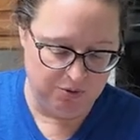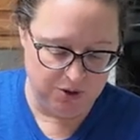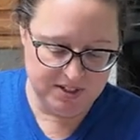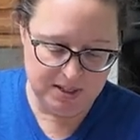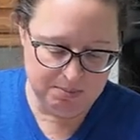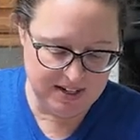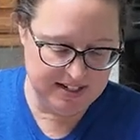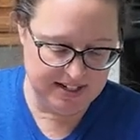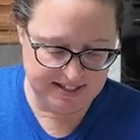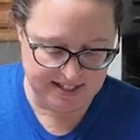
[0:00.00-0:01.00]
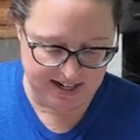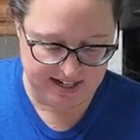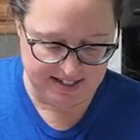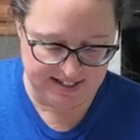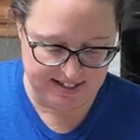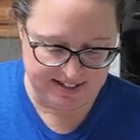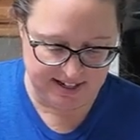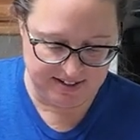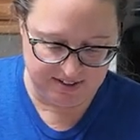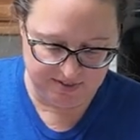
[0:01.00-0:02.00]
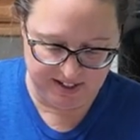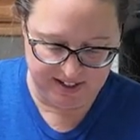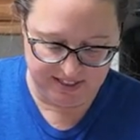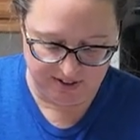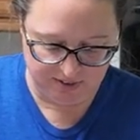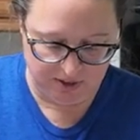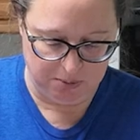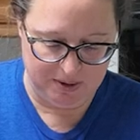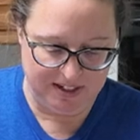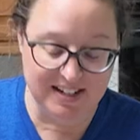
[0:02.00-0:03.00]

14 by 10 size, see it's kind of deflating there a little bit.